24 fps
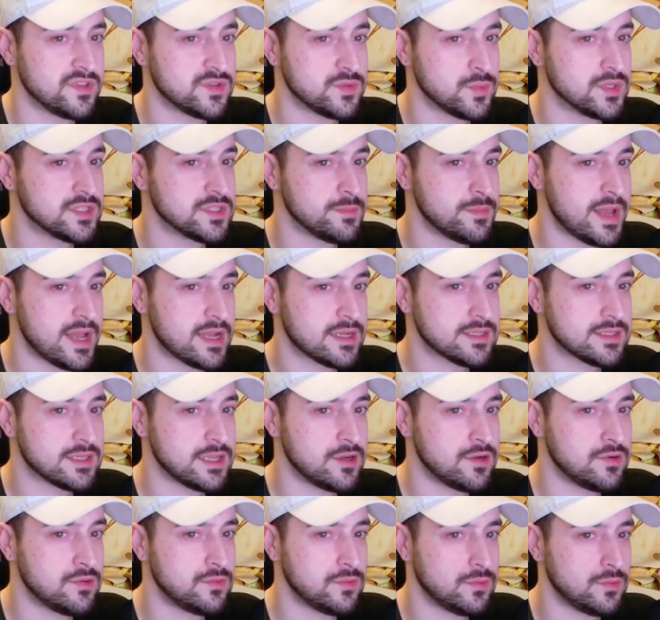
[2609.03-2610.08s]
When this one's
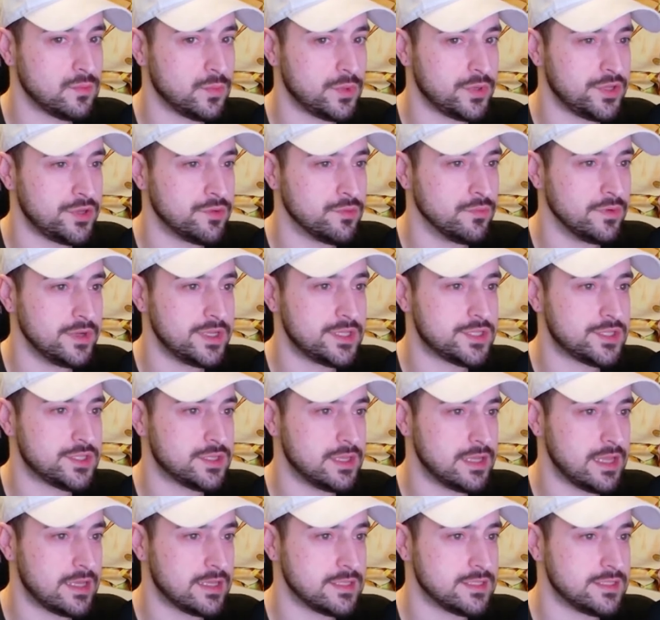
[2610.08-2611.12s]
maxed out, when you
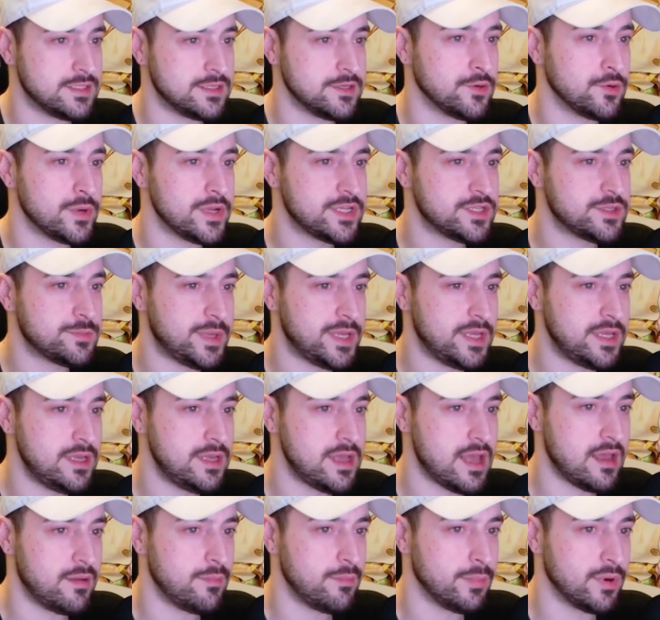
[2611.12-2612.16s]
reach that 0
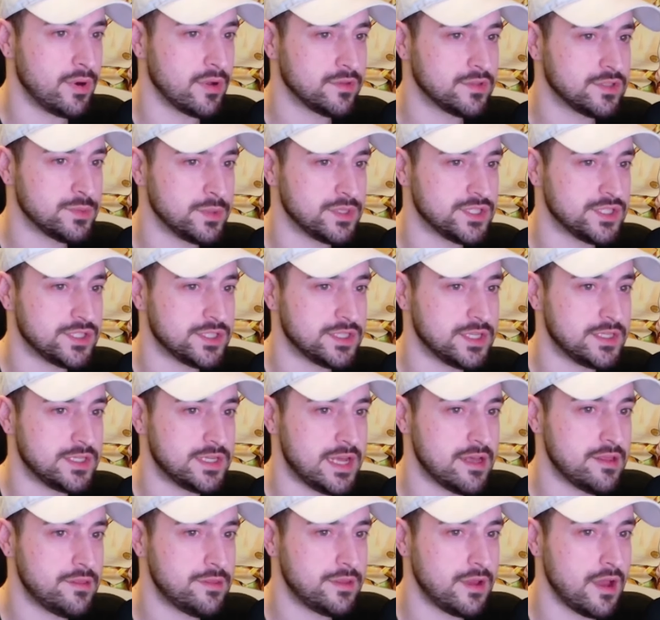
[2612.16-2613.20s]
HP and birth
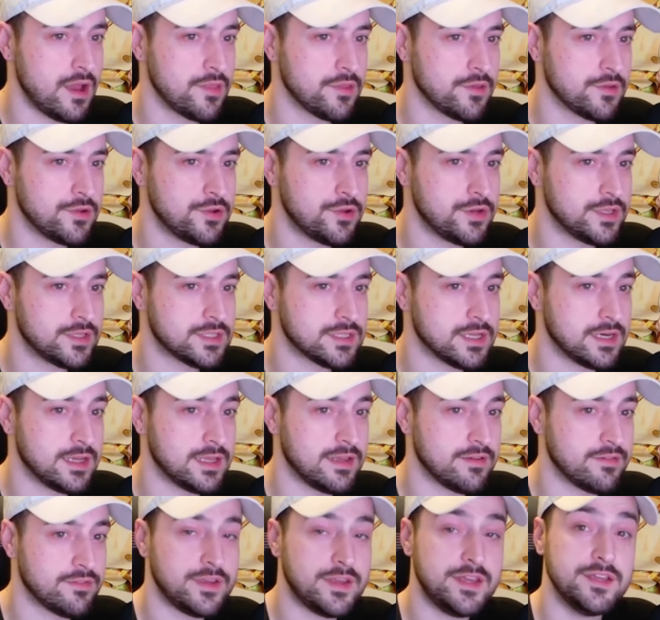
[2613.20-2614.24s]
switches to death, the other
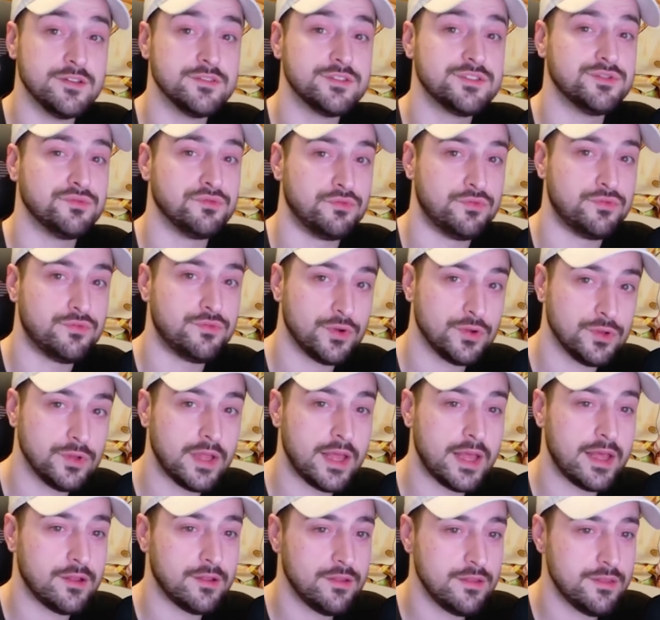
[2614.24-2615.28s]
unit's going to get healed to
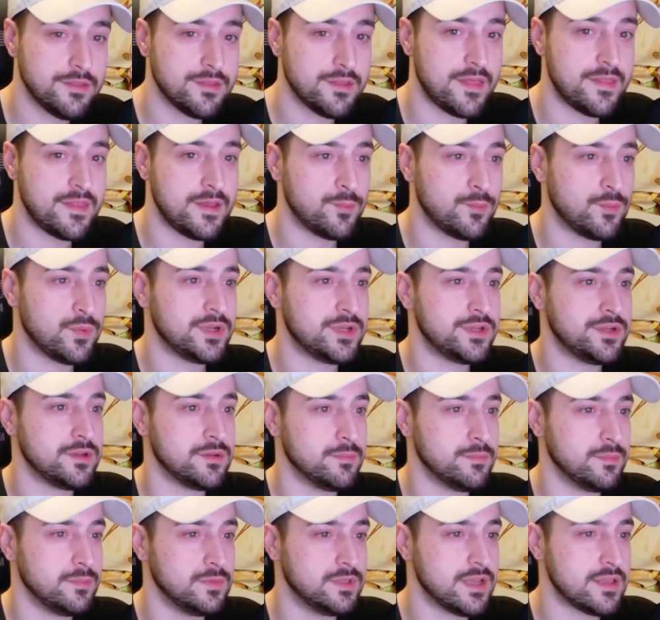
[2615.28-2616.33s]
full health, and then
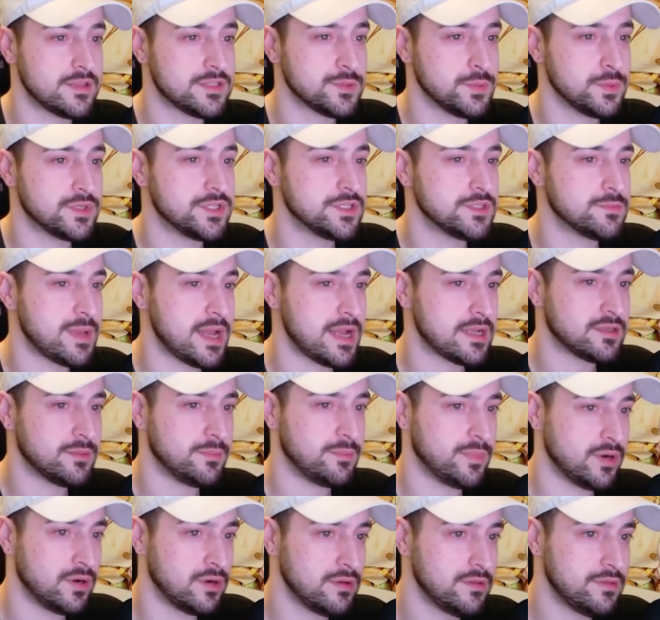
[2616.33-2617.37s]
when death switches
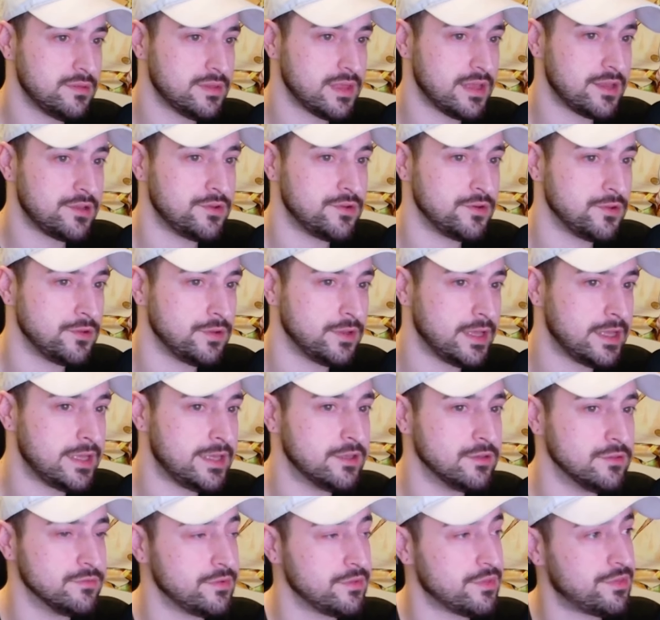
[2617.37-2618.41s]
back to birth, that unit
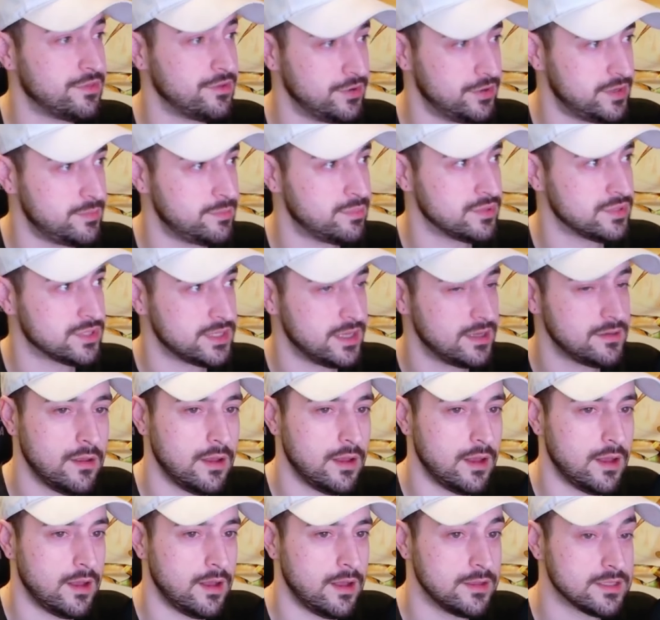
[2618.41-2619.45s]
will get healed for
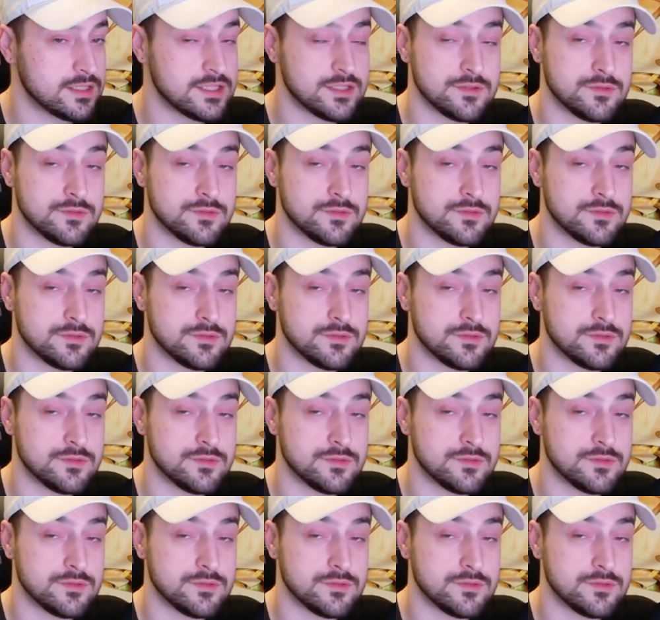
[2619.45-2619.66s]
30%.